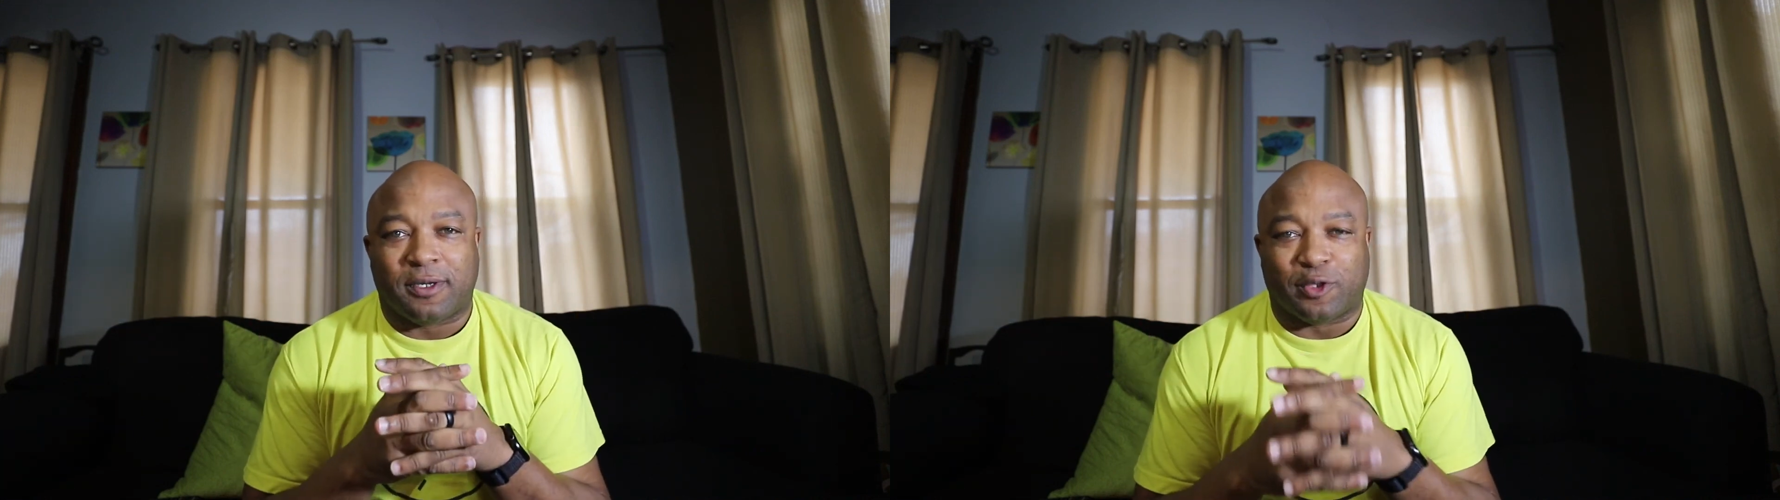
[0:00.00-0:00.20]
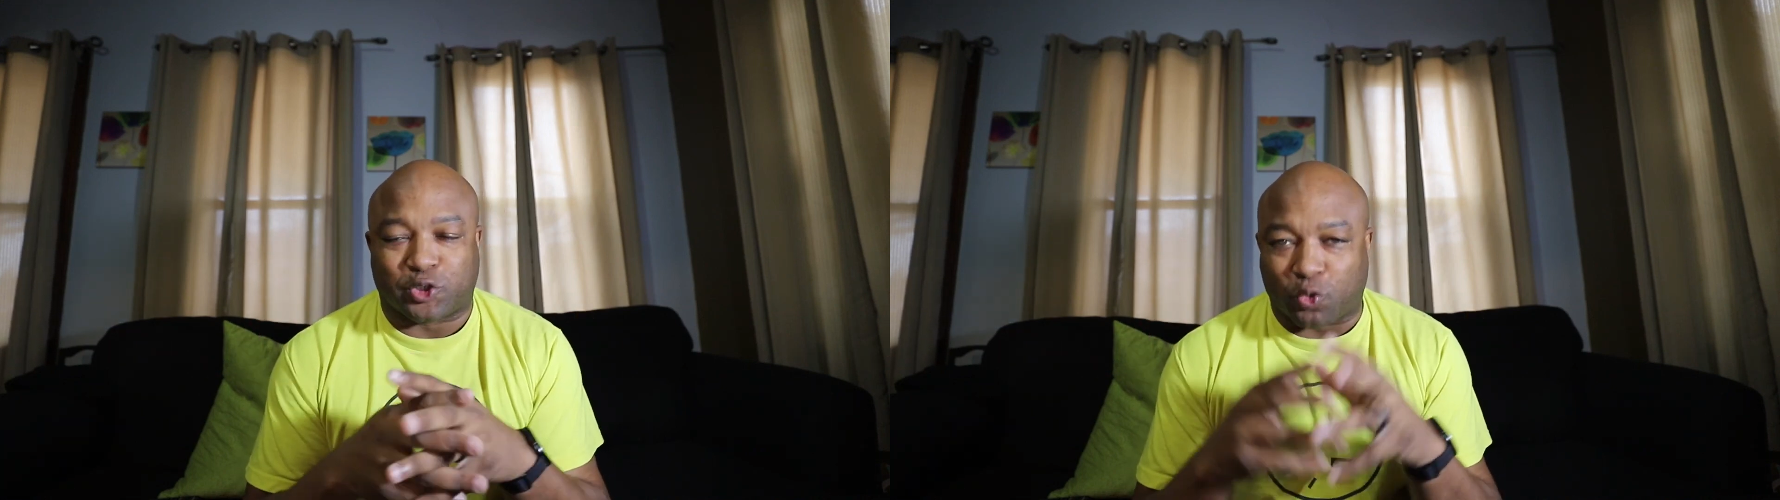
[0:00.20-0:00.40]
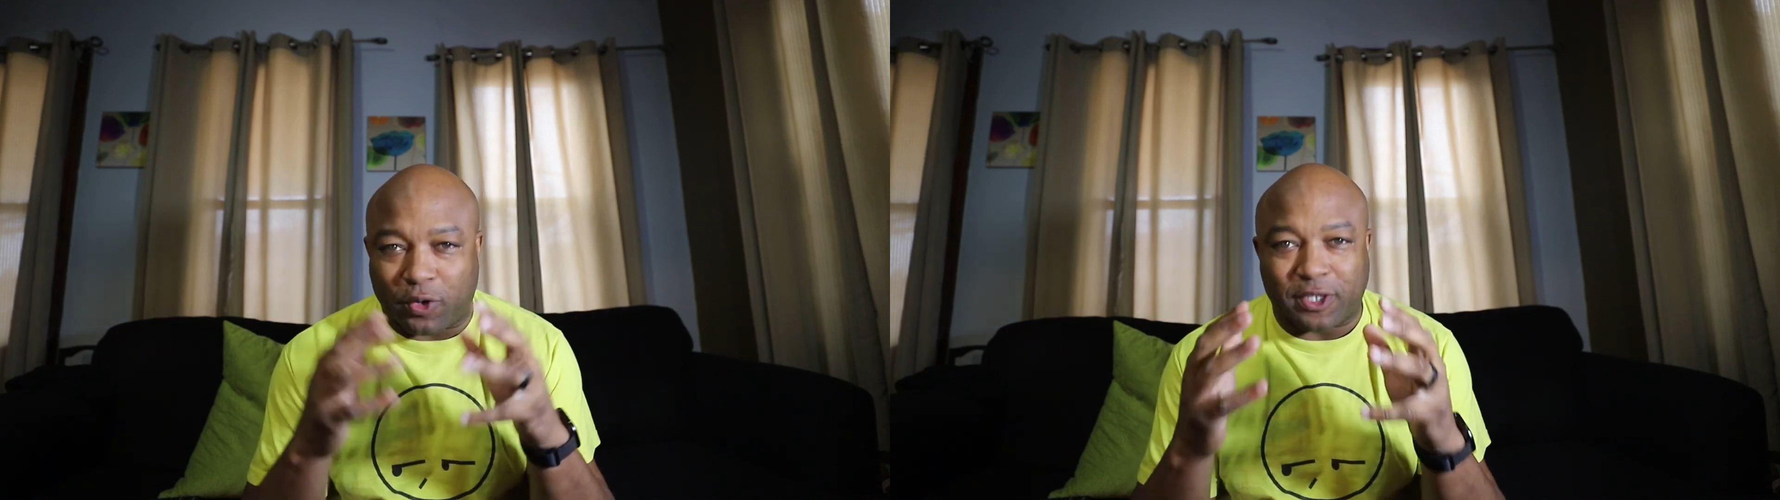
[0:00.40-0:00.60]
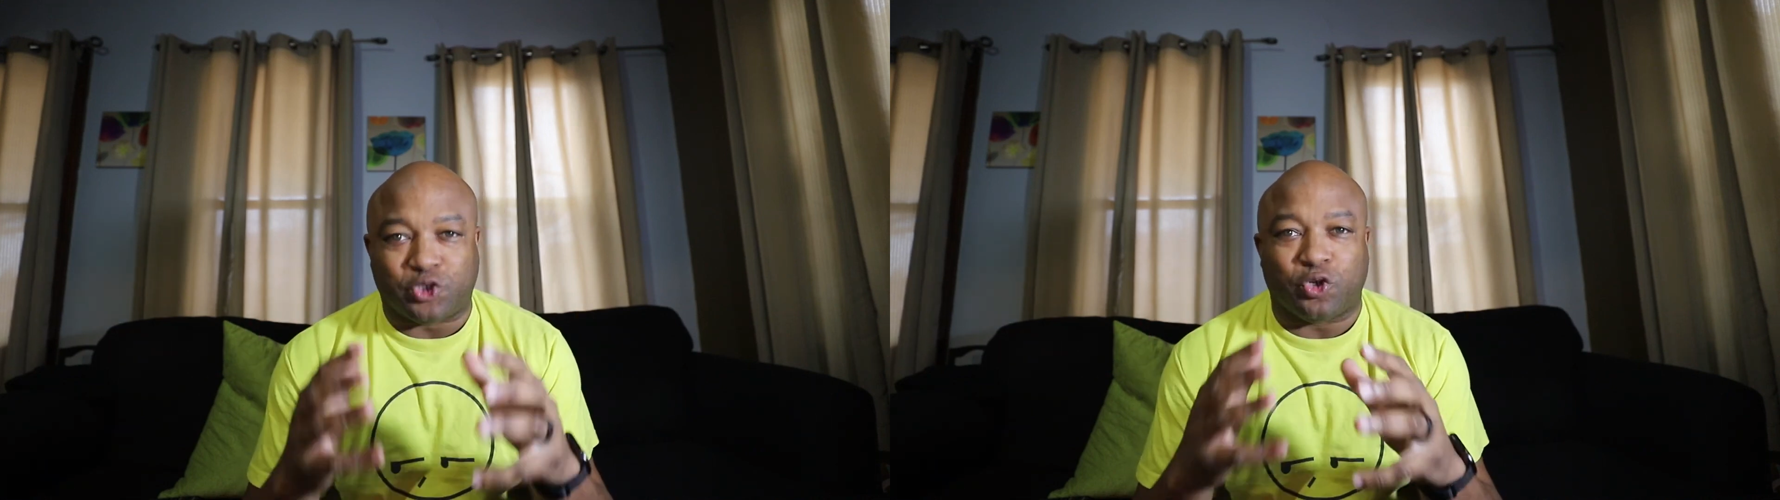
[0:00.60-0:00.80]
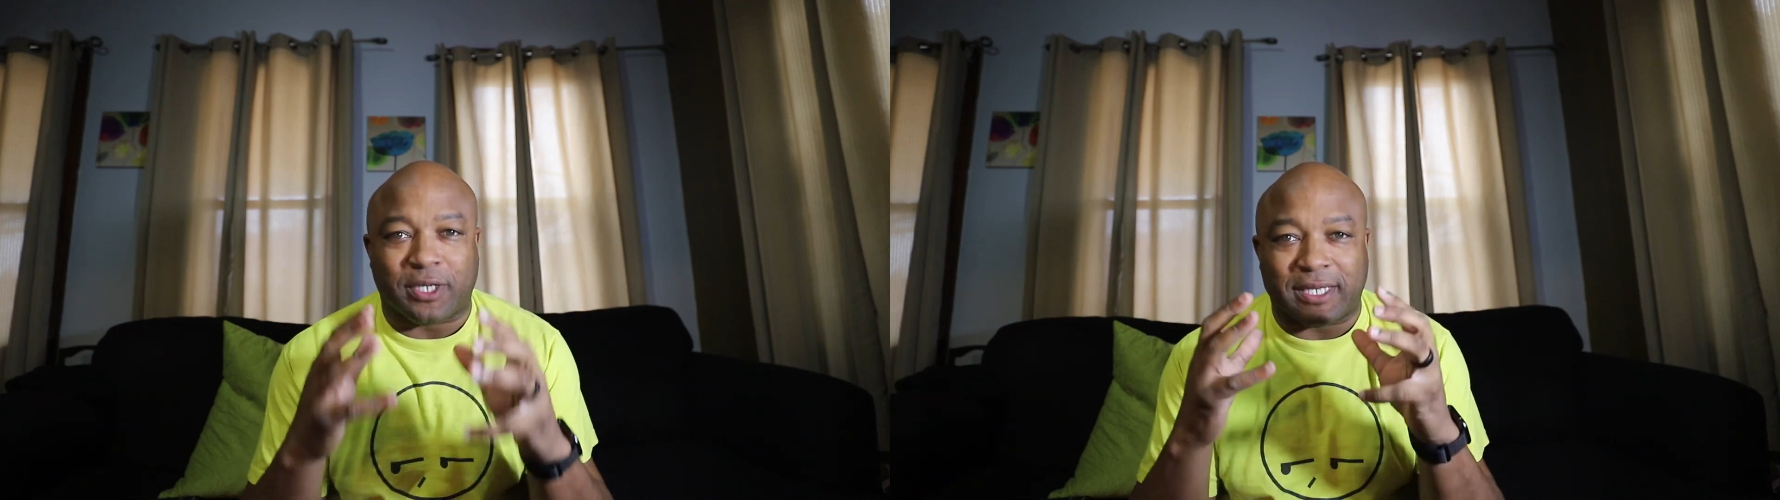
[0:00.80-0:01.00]
The story
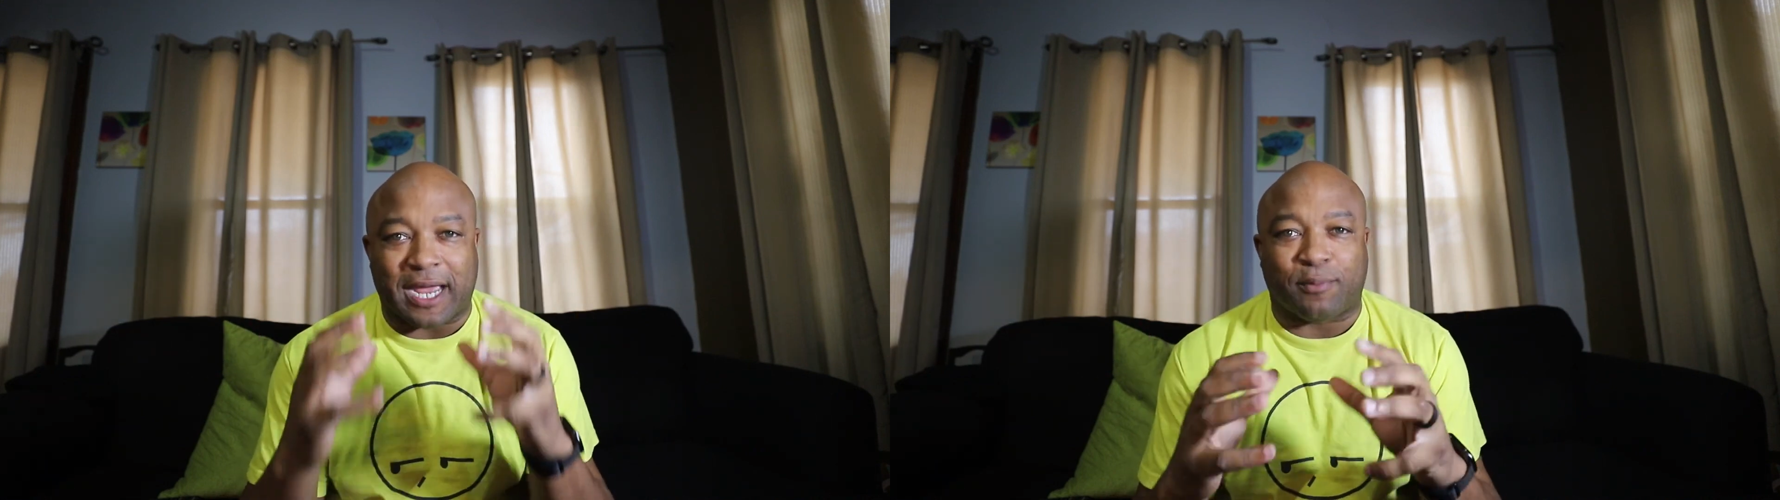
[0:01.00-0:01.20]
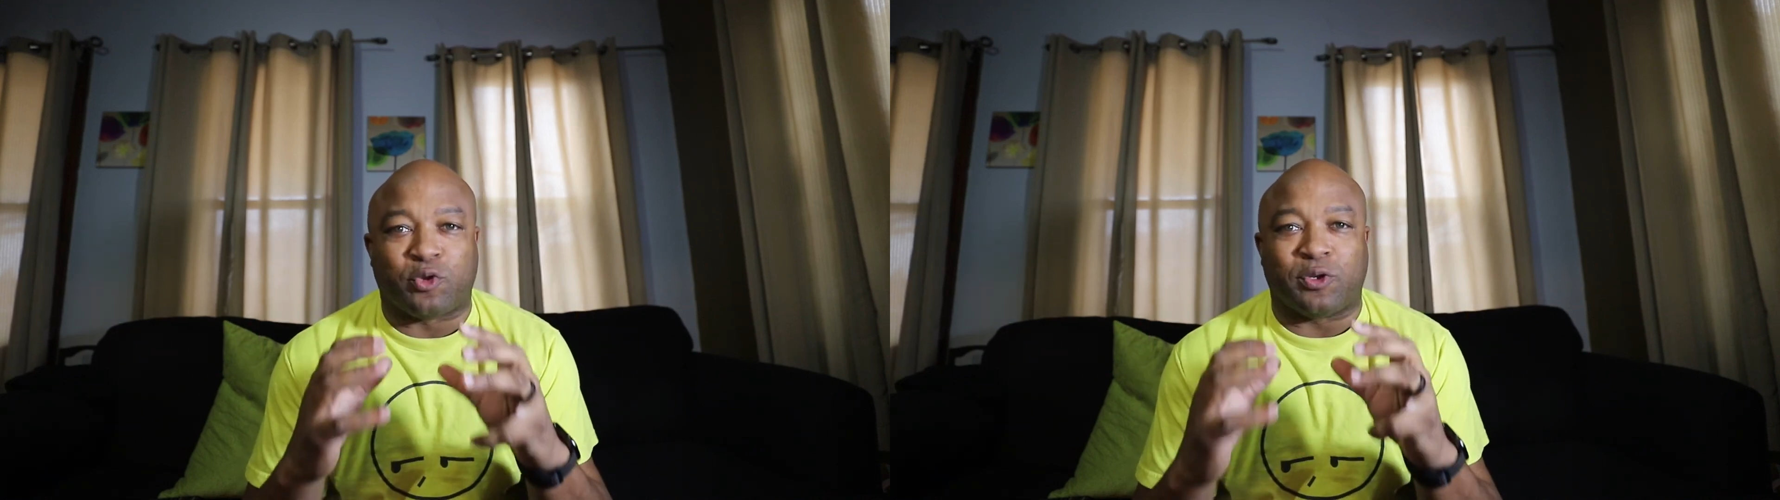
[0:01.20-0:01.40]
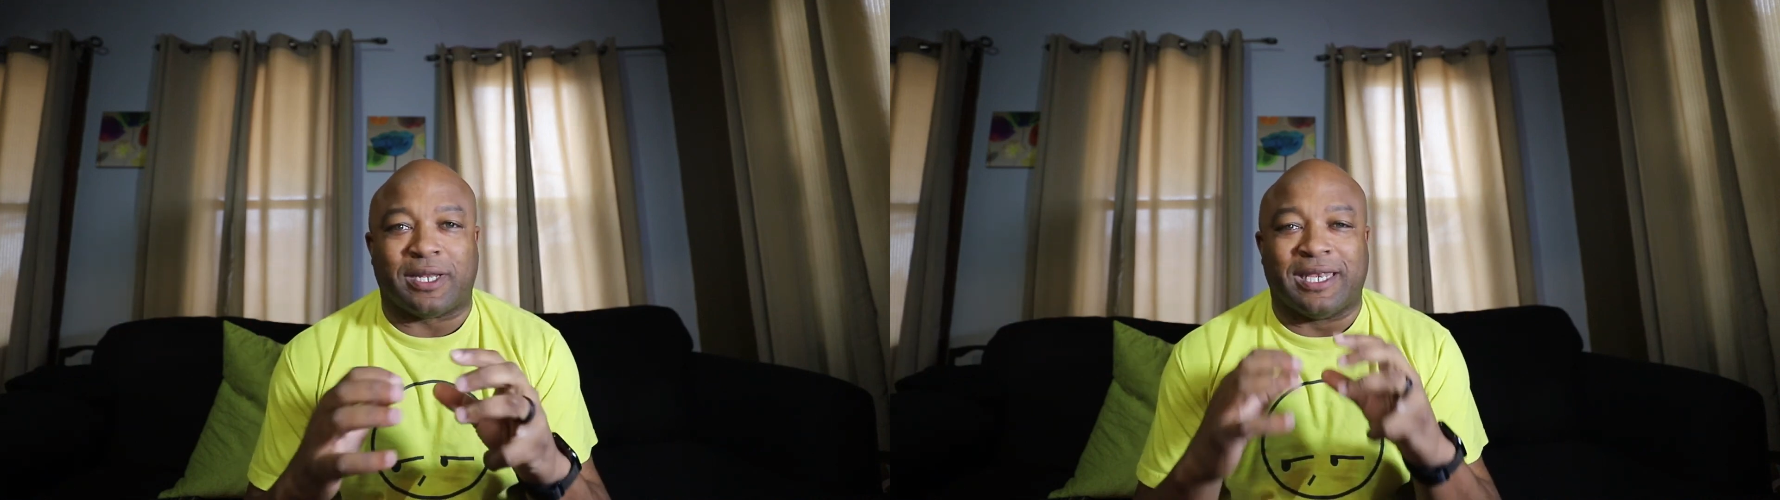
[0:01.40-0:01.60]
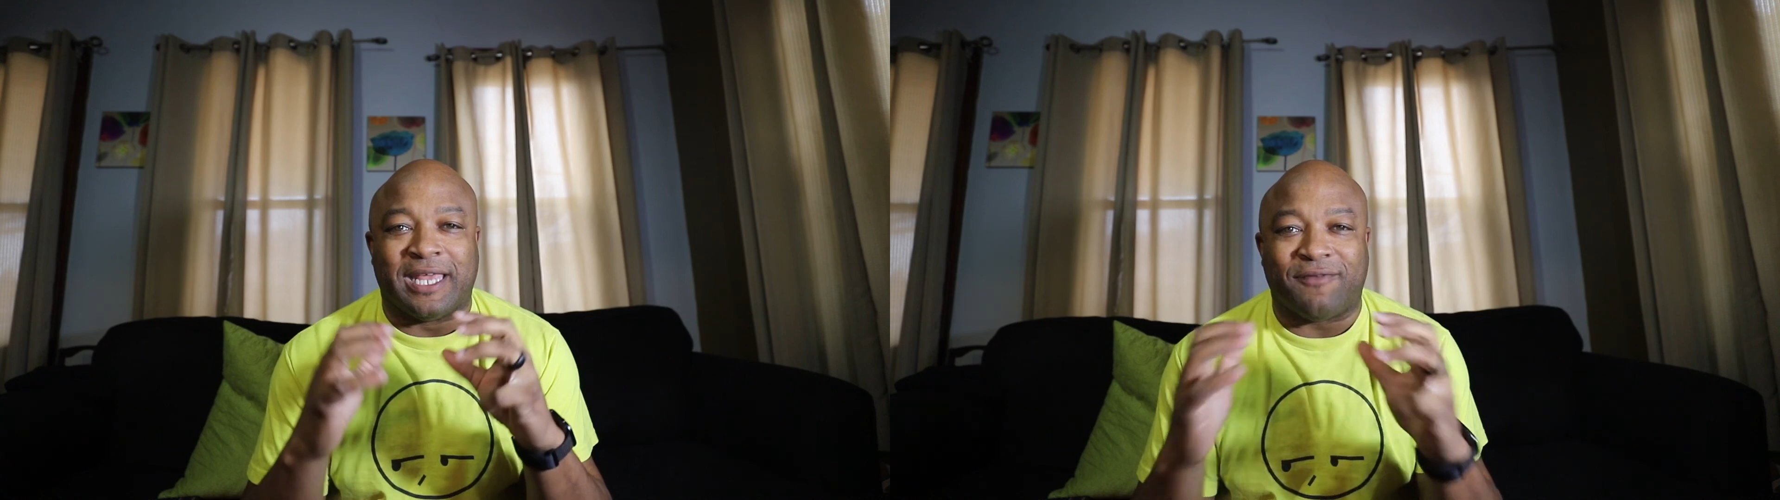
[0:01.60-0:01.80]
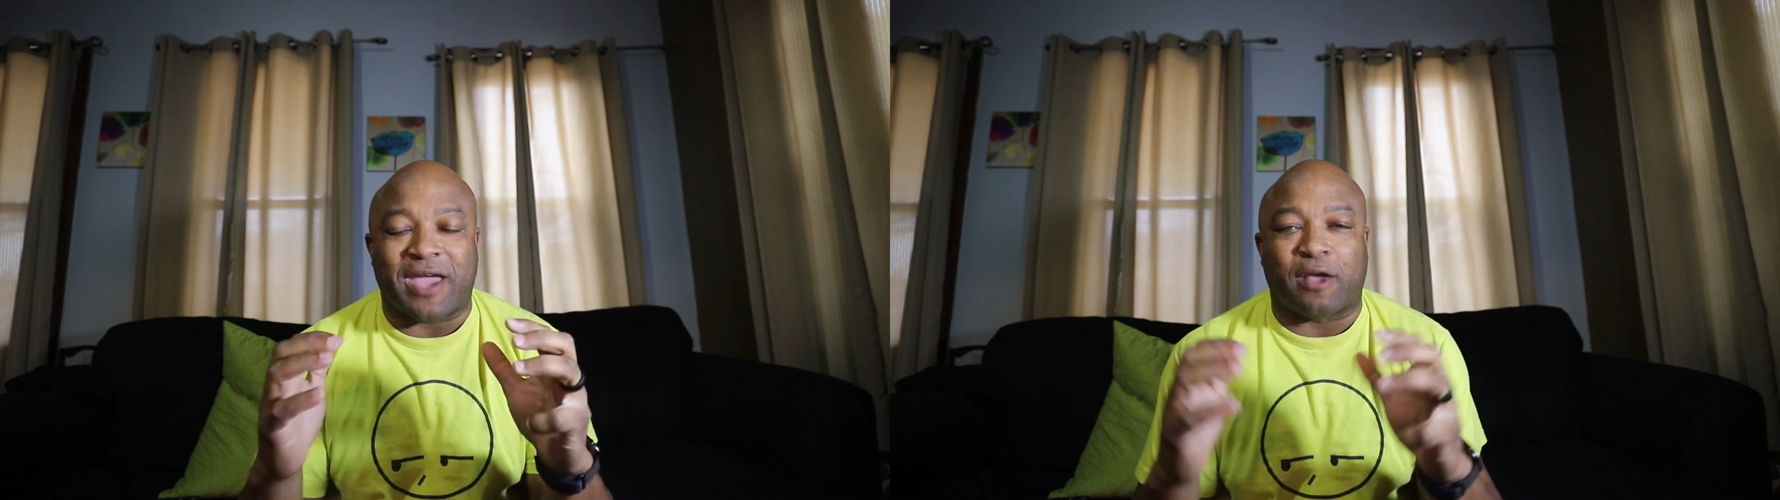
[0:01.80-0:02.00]
that you're getting the opportunity to
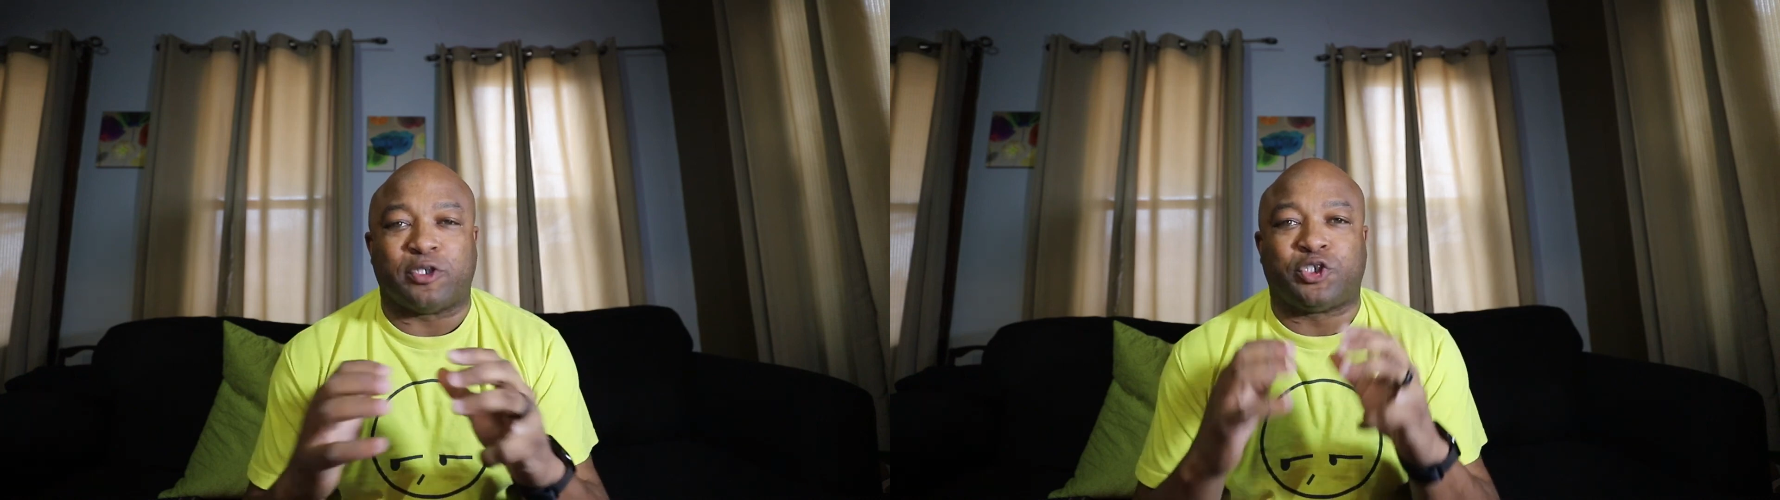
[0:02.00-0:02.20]
live out,